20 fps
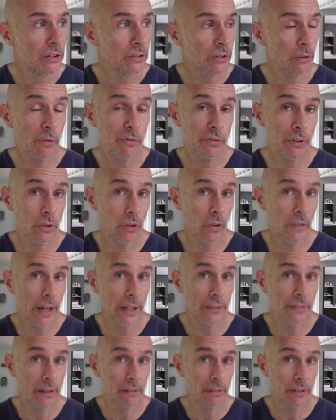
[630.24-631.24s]
So we've done all
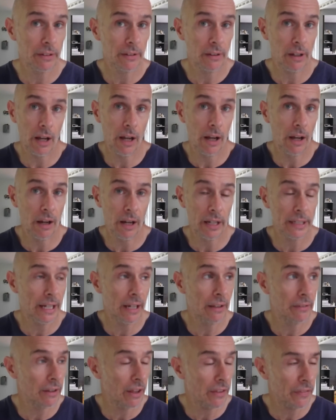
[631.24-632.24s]
that. There,
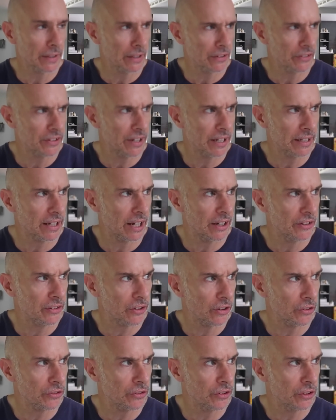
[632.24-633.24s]
again, I think the staircase
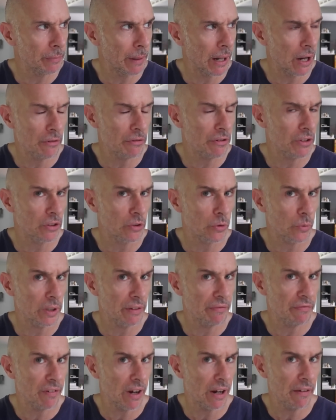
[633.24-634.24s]
cost us about
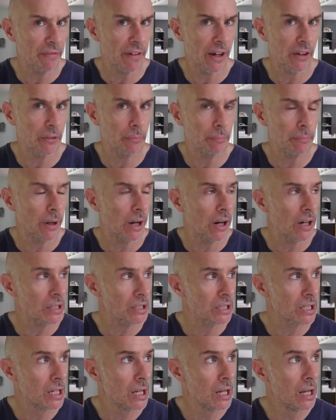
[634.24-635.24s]
125,000
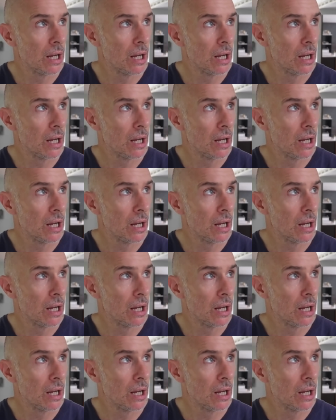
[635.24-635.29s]
baht.